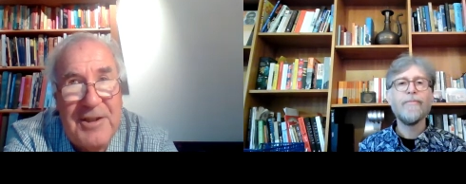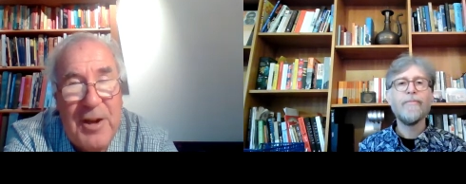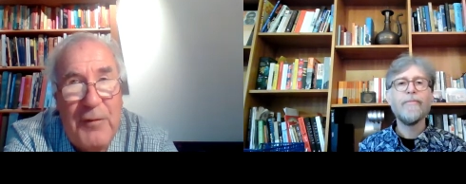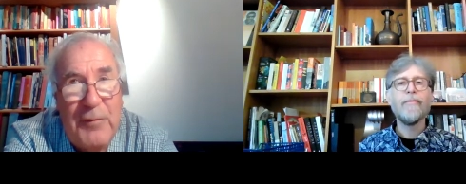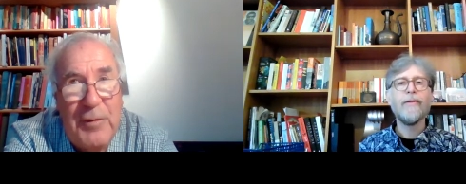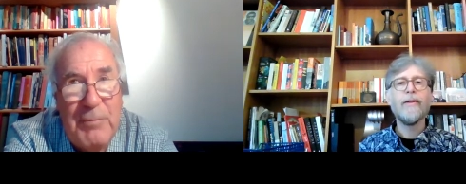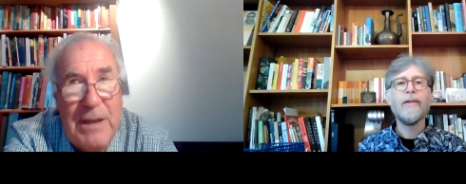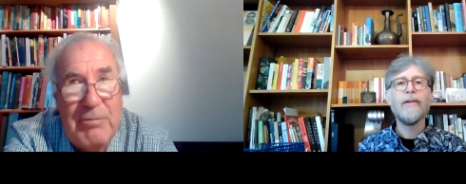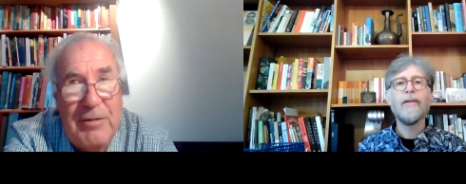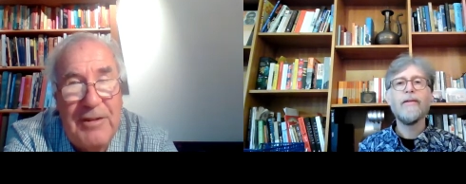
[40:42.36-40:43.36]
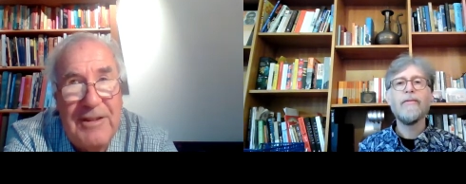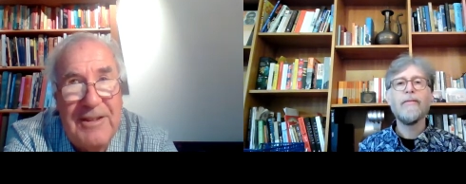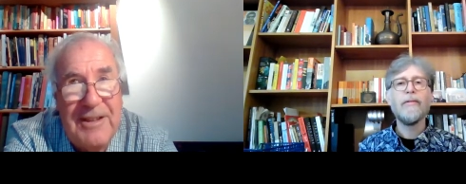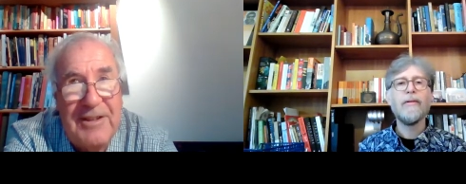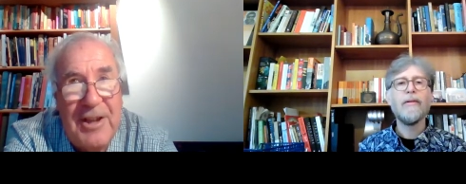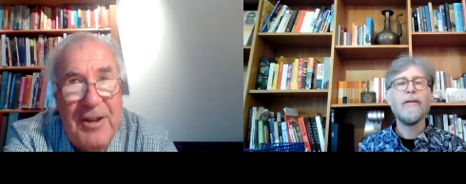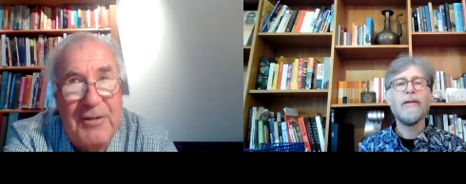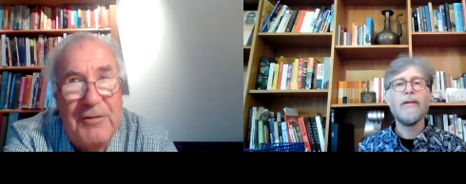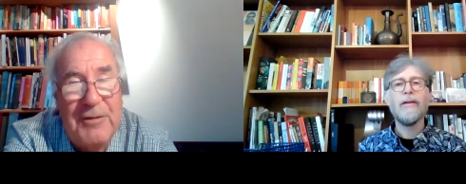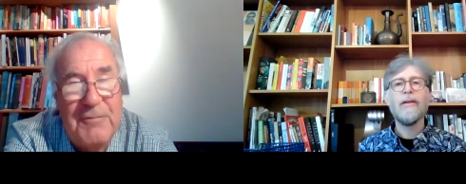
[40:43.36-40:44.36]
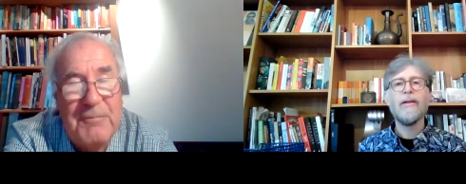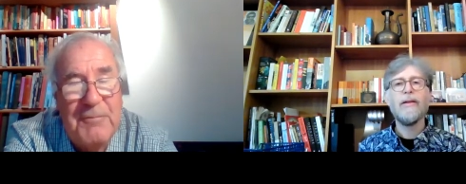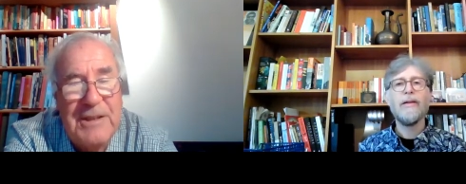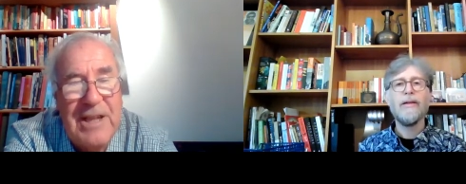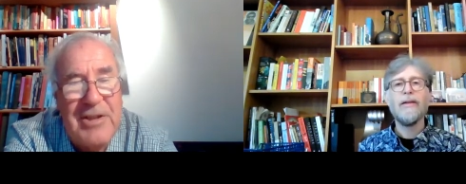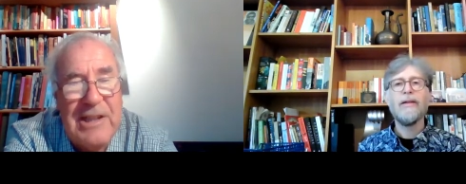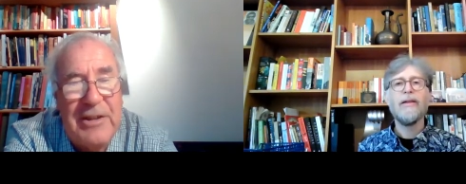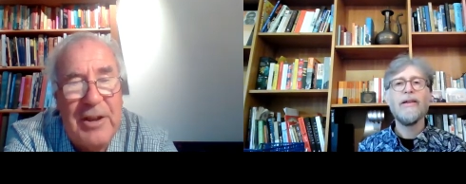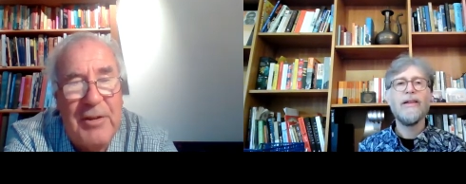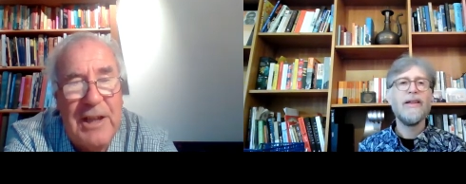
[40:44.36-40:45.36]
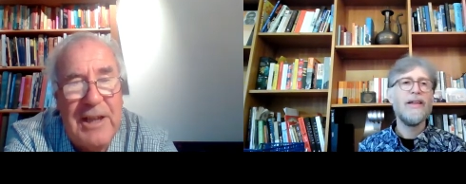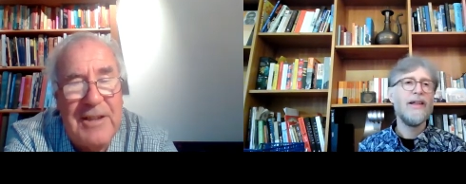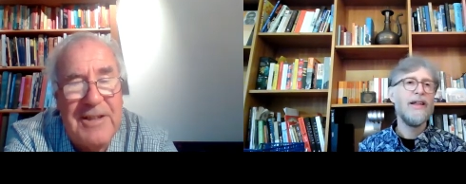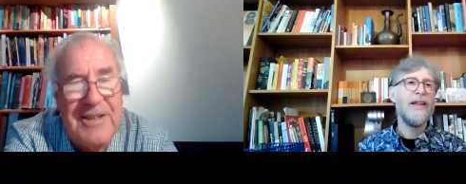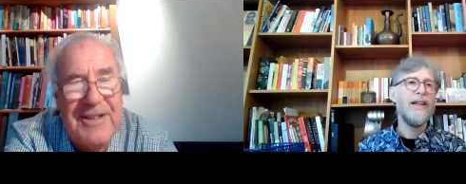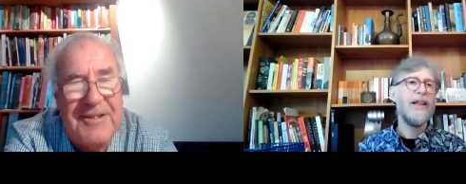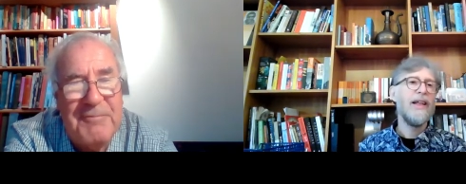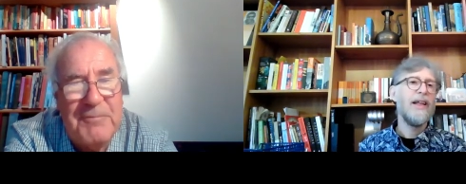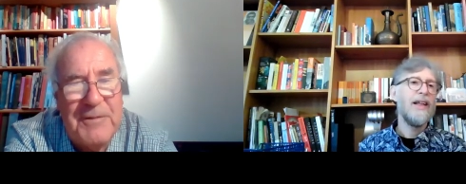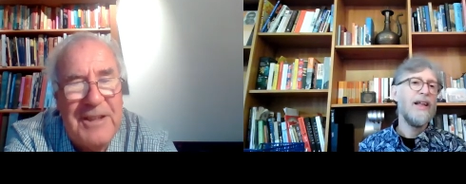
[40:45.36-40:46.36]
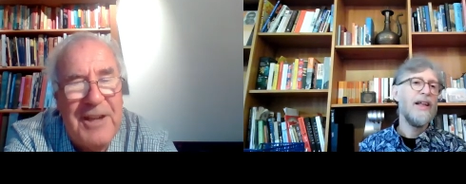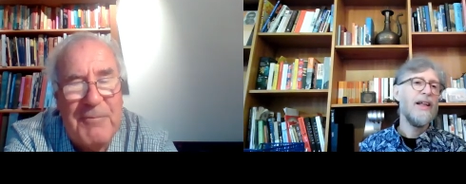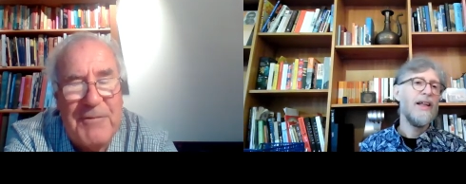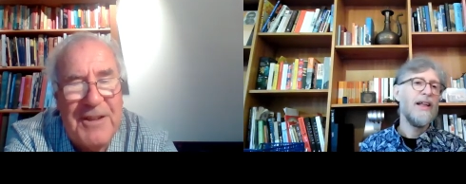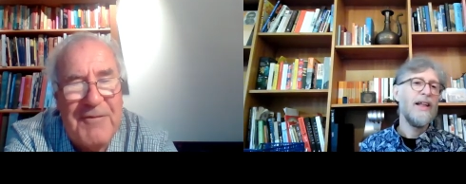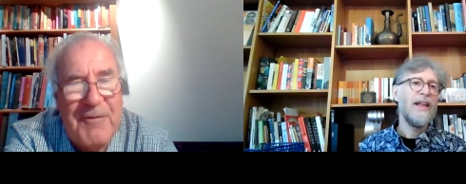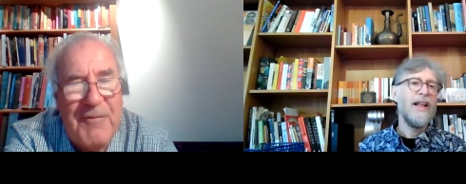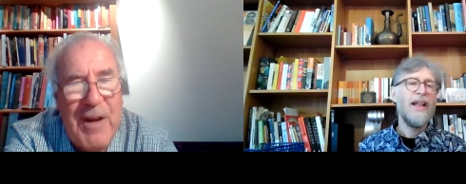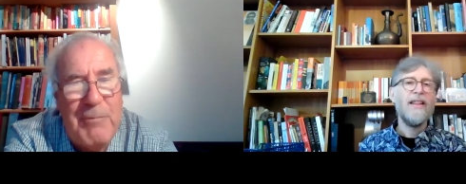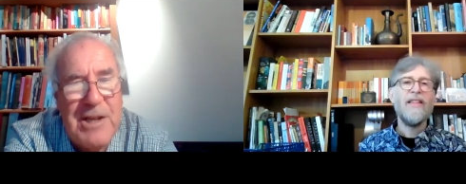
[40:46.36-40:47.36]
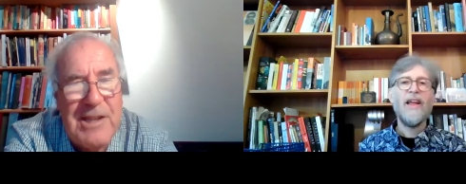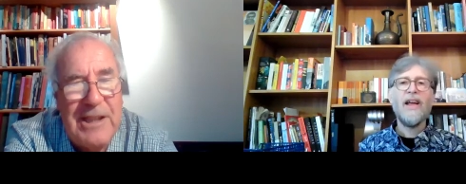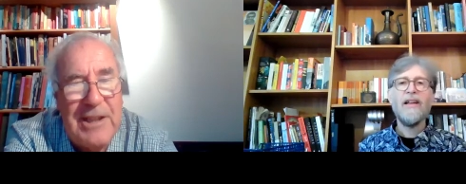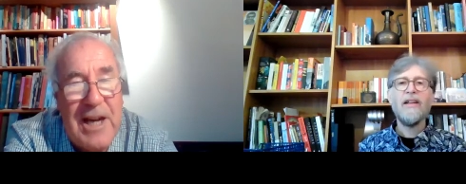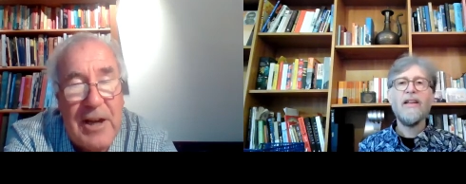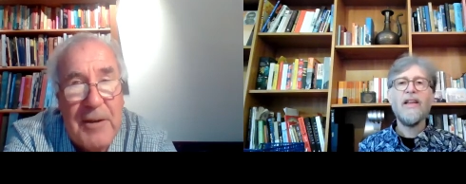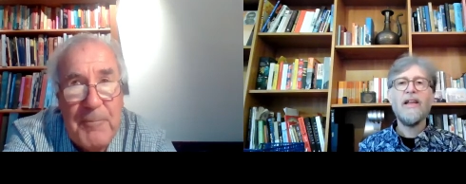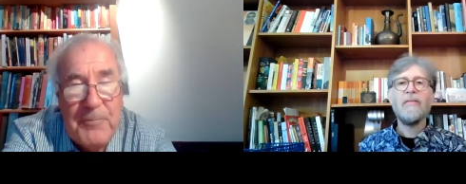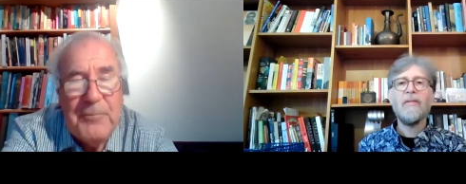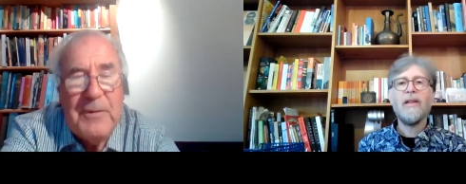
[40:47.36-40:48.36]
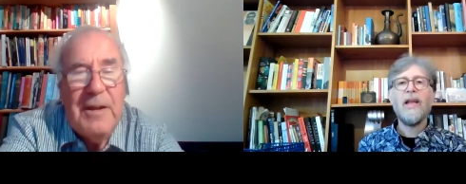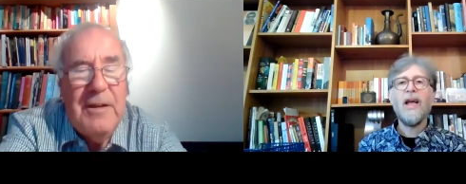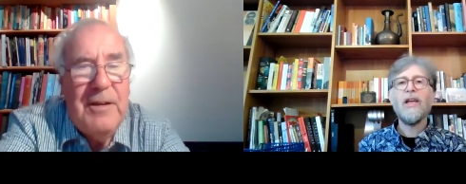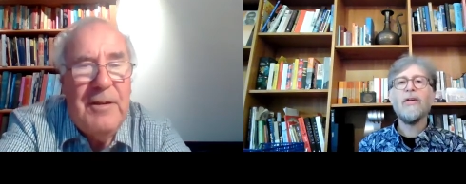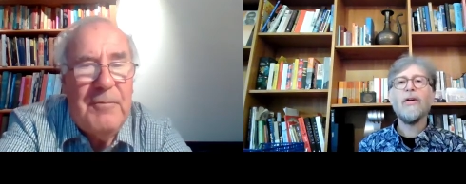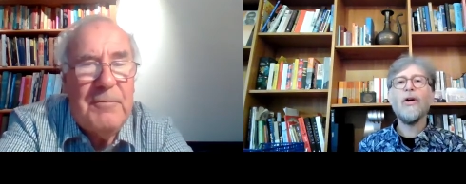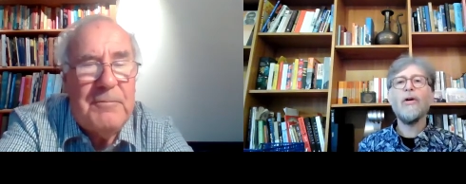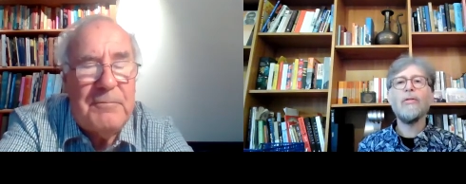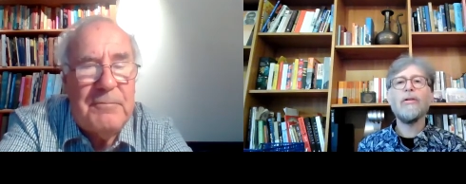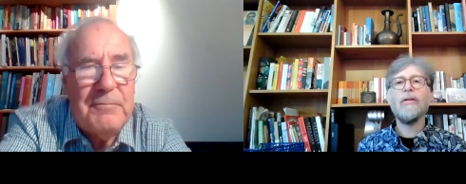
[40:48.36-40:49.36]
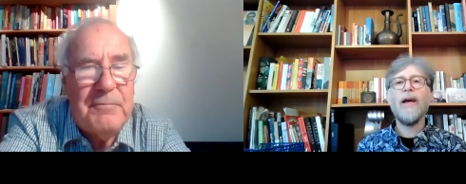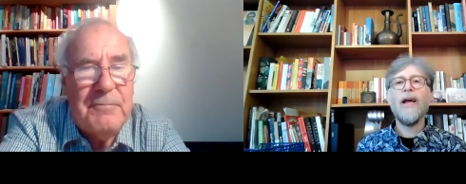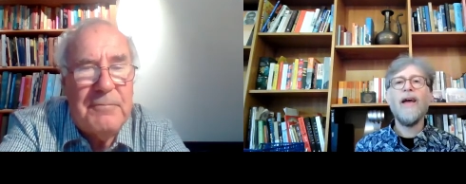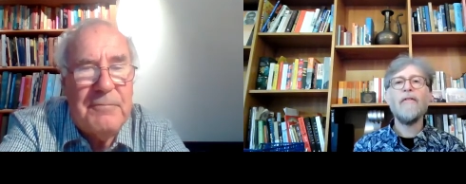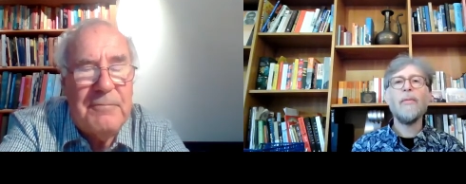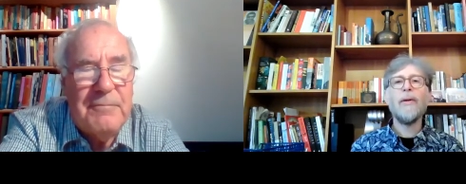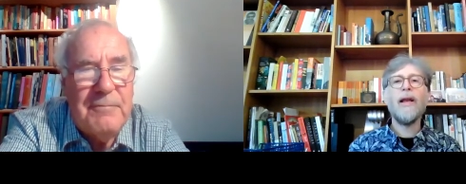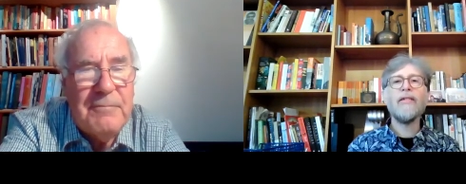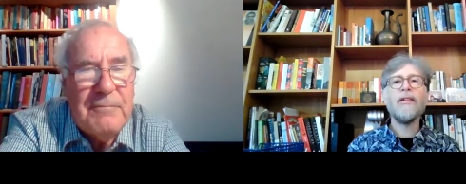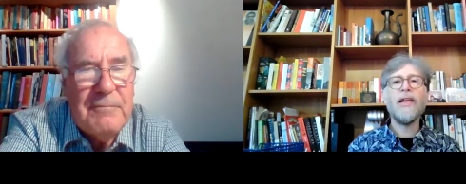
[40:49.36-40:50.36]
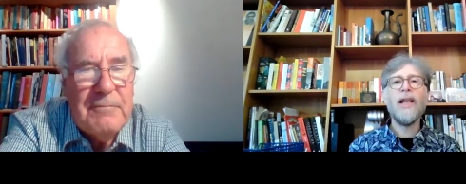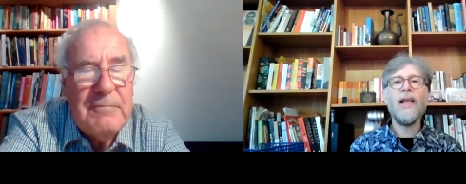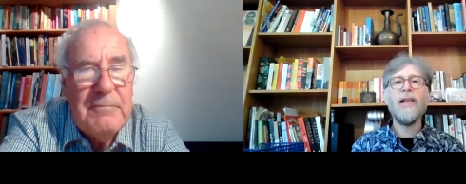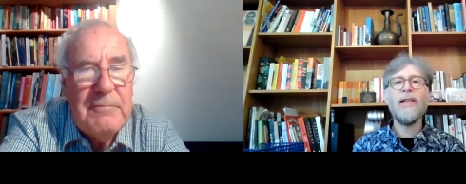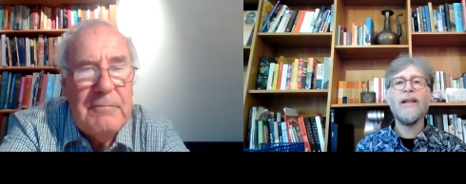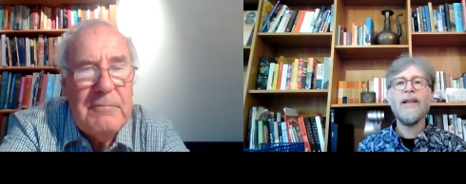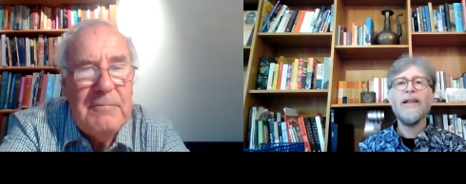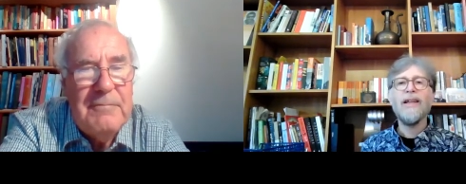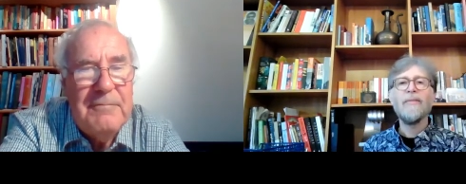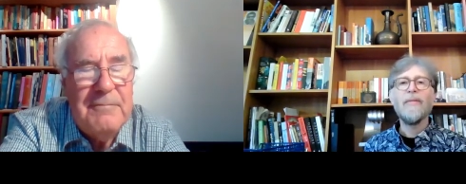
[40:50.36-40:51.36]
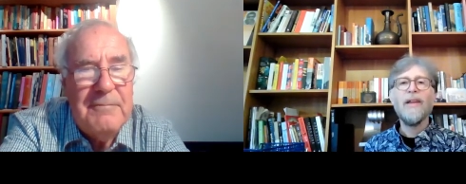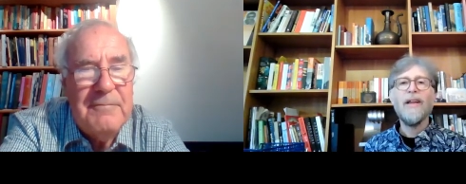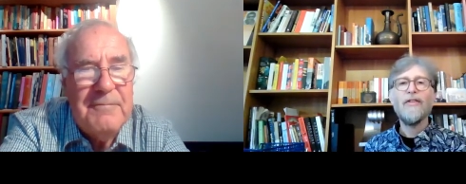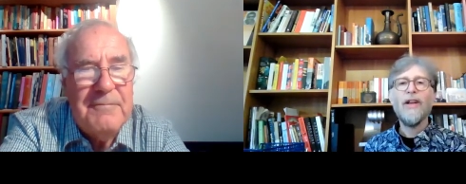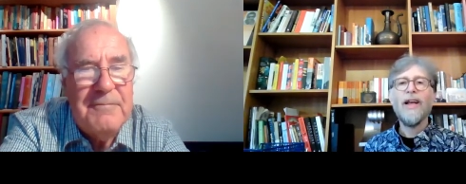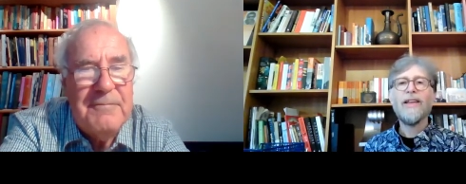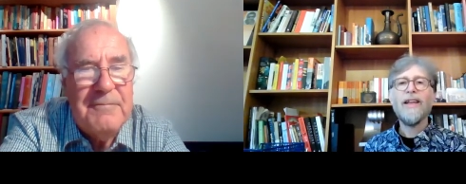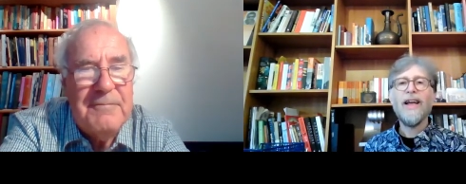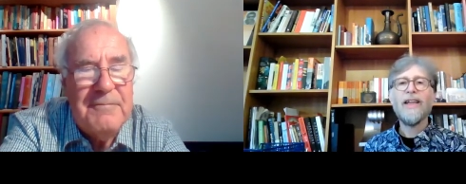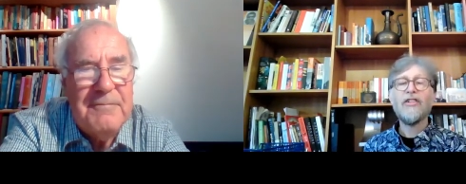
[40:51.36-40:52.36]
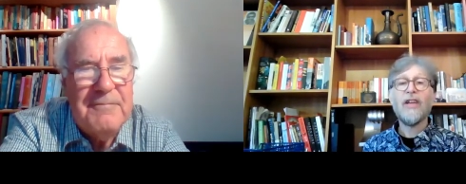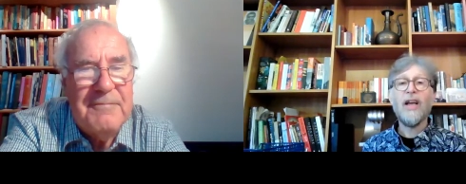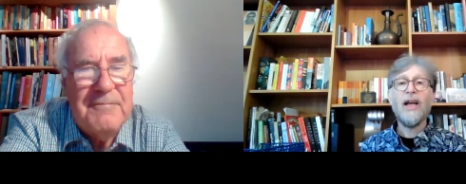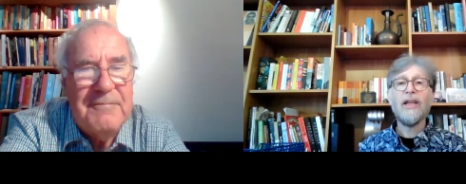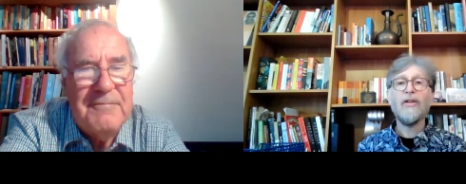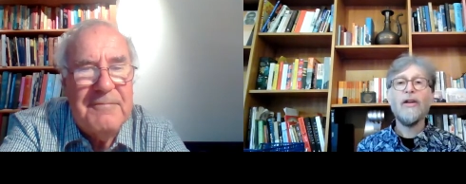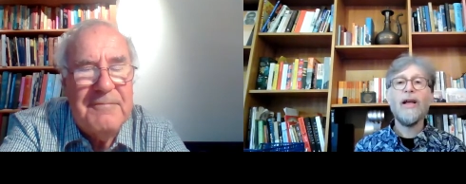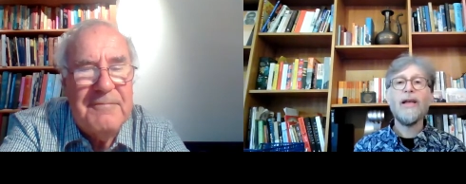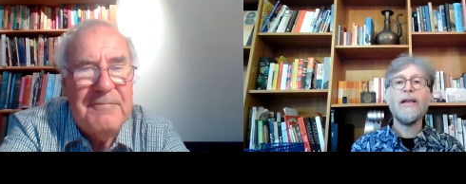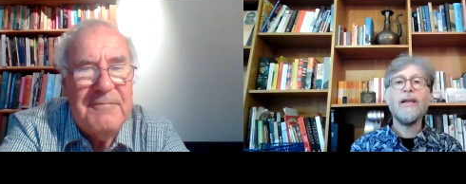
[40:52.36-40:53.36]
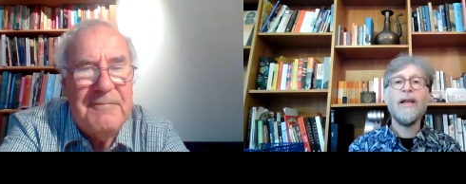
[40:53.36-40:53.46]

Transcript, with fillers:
Speaker 1: are so few people and no, essentially no lights. So yeah, fabulously there, done.
Speaker 2: There you go. So everybody listening in, if you like the night sky and you like